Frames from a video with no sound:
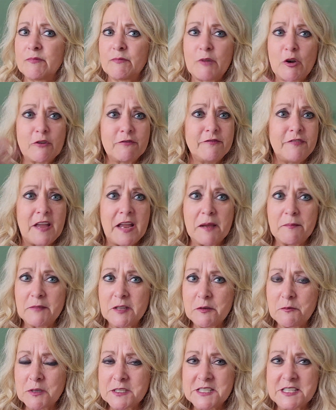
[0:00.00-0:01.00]
her
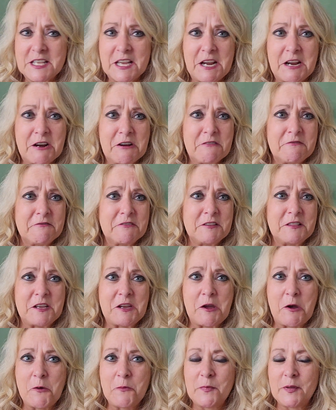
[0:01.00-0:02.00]
family was there for
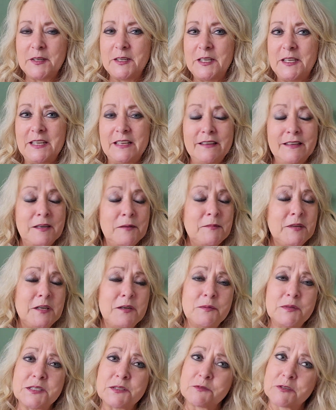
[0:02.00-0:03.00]
the opening. I mean,
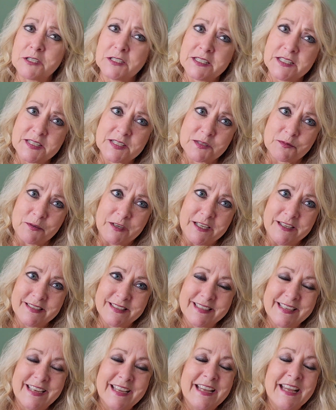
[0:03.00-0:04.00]
it was really
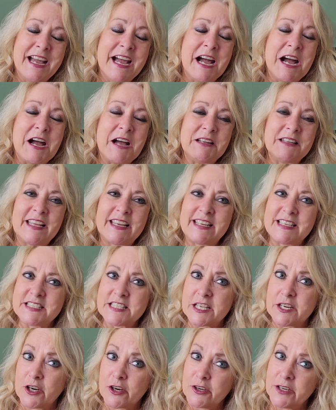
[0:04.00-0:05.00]
sweet. Like I
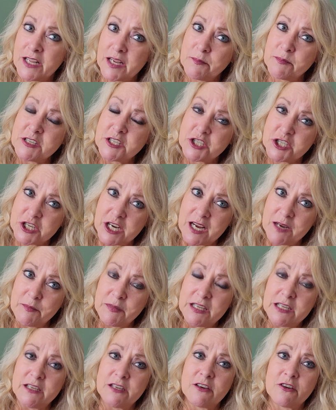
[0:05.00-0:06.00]
said, her name is
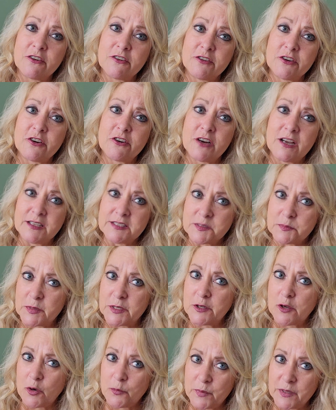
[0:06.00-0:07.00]
Jamie. Her and her
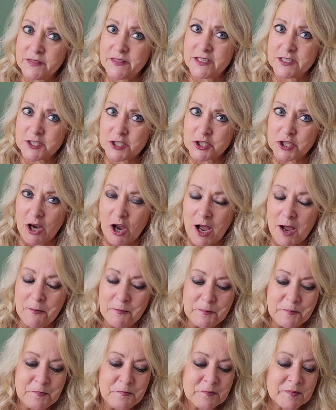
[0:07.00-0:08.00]
husband opened this
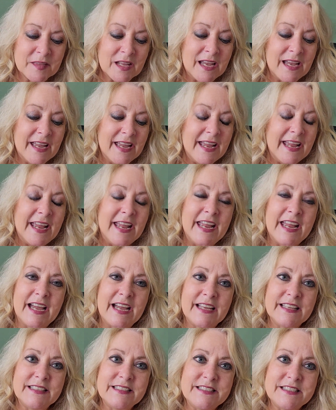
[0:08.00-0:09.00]
shop.
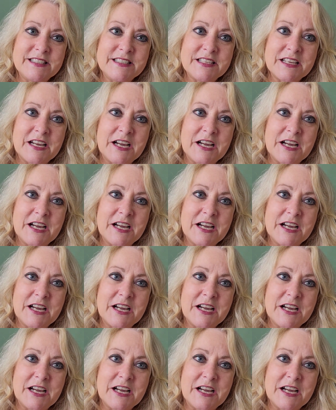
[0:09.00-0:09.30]
And